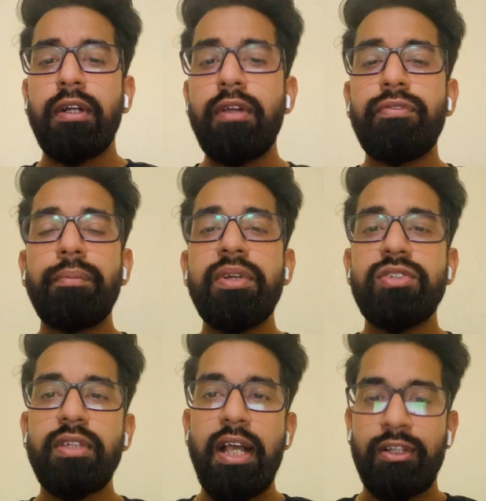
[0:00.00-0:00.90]

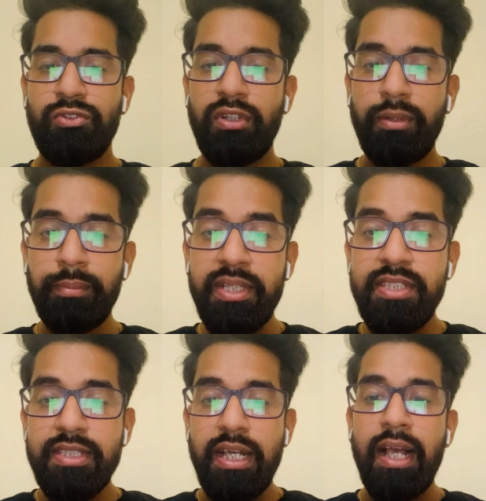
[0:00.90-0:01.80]
Defamation actually
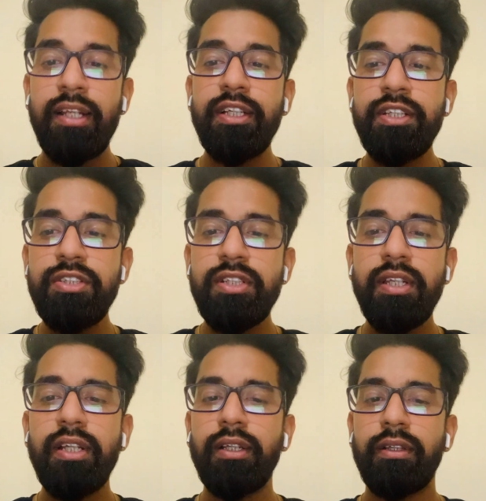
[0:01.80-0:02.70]
means an
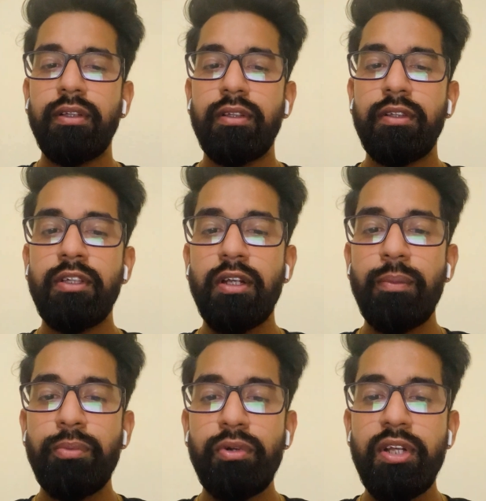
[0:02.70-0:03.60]
injuring the
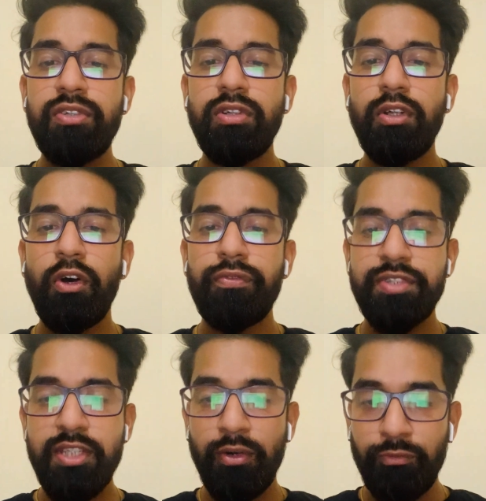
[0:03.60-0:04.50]
reputation of
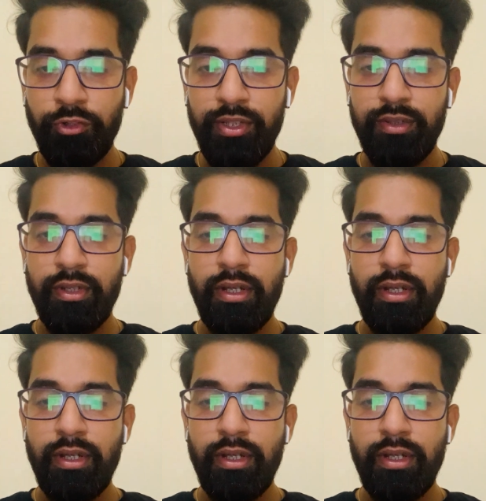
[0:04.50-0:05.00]
someone